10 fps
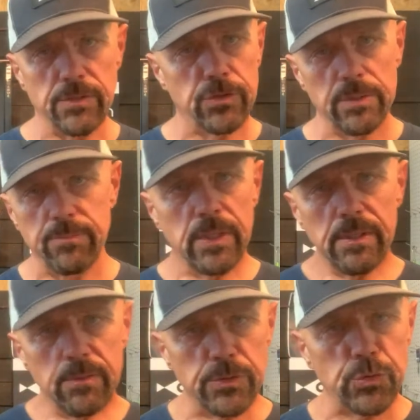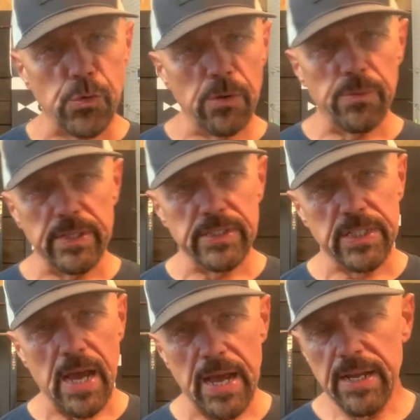She was screwing with this
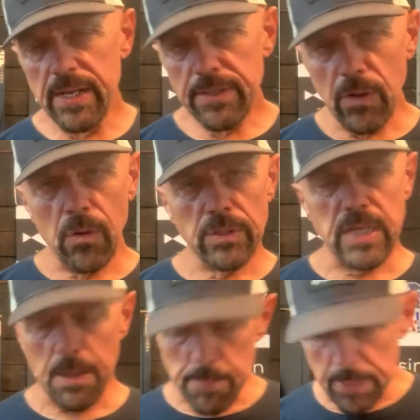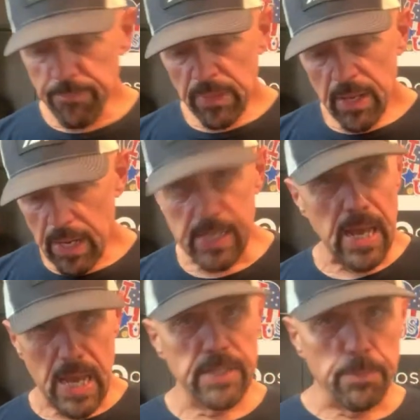guy the whole time. But I
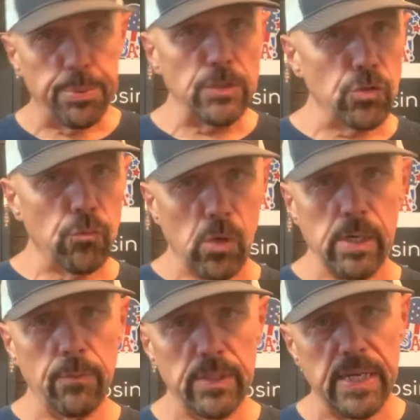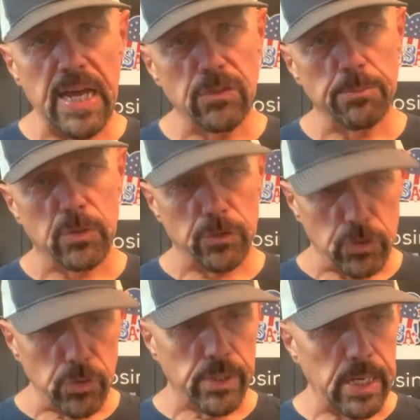had the pleasure of working with the guys from
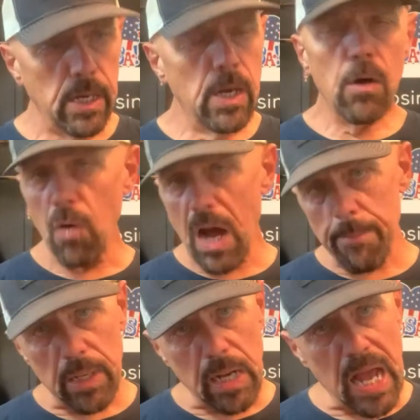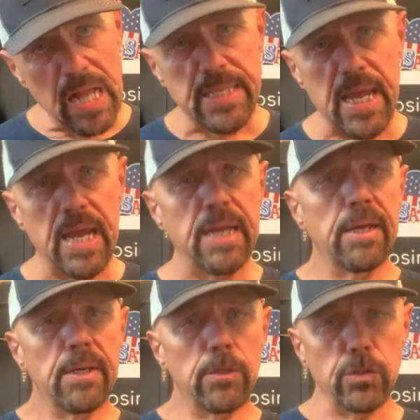Suzuki, Ron Belante,
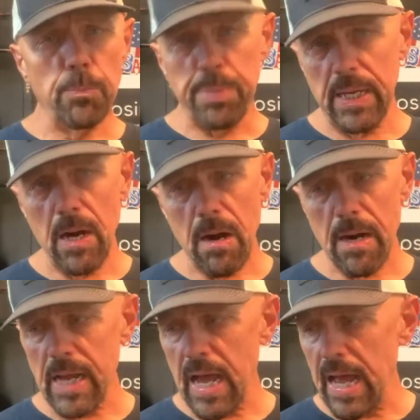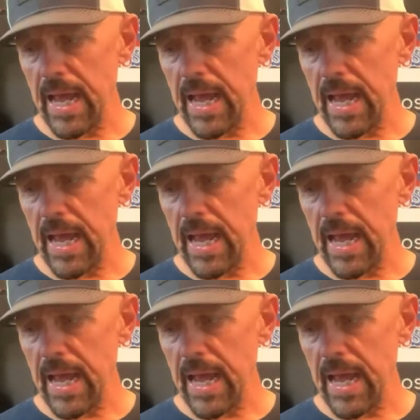who's a PR guy.